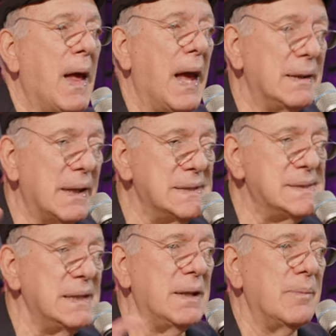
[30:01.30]
And they
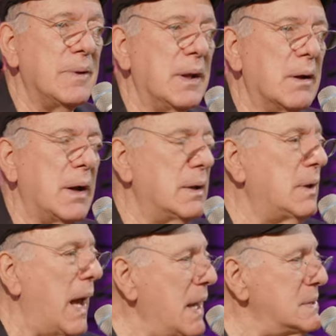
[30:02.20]
see them there, and they
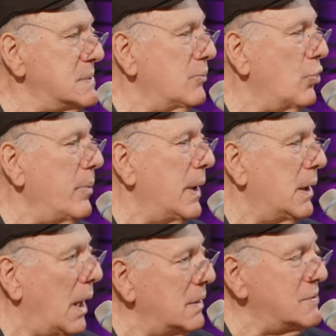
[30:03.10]
ask some women.
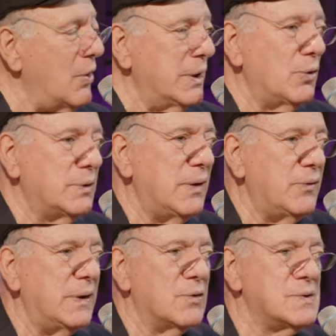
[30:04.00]
I saw it on
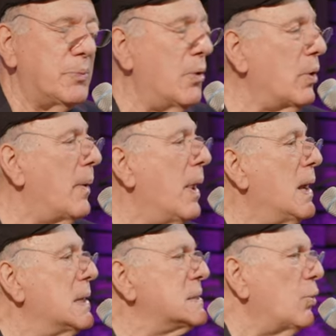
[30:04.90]
TV. There was a program.
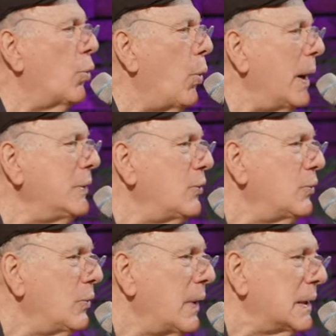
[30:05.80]
So why do you do that?